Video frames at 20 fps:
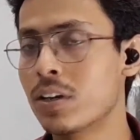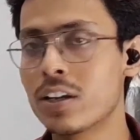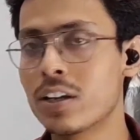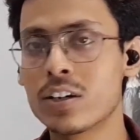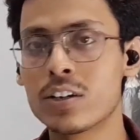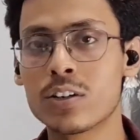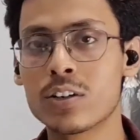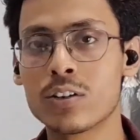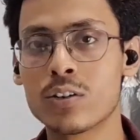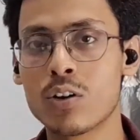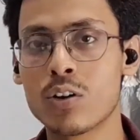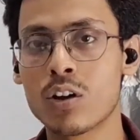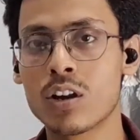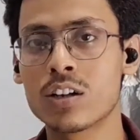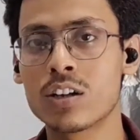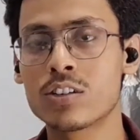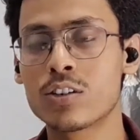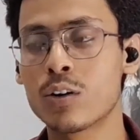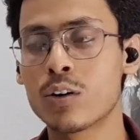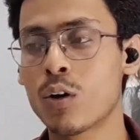billion
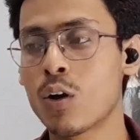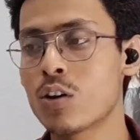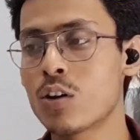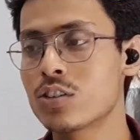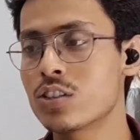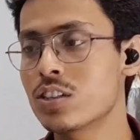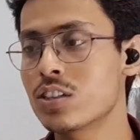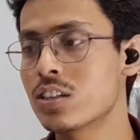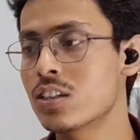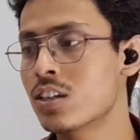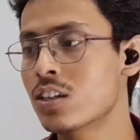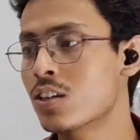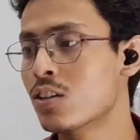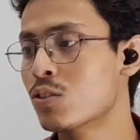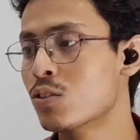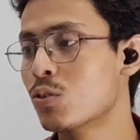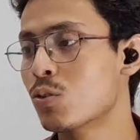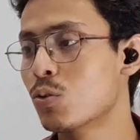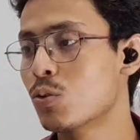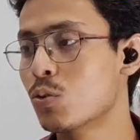dollar trilogy.
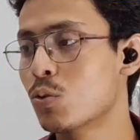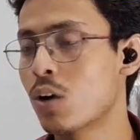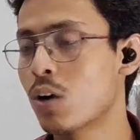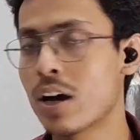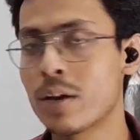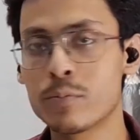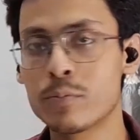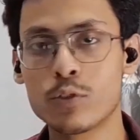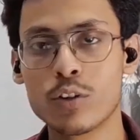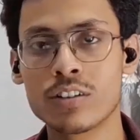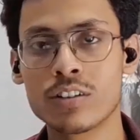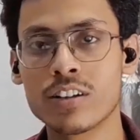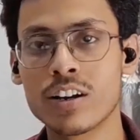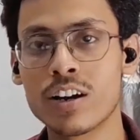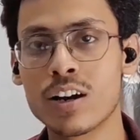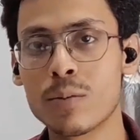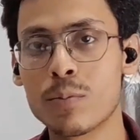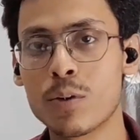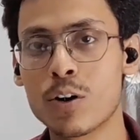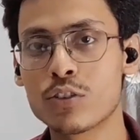So I'm so
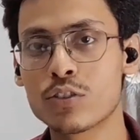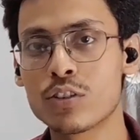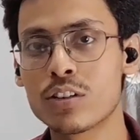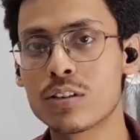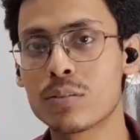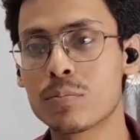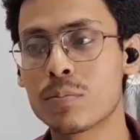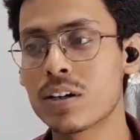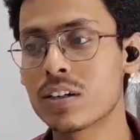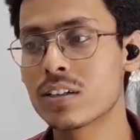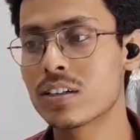excited about this,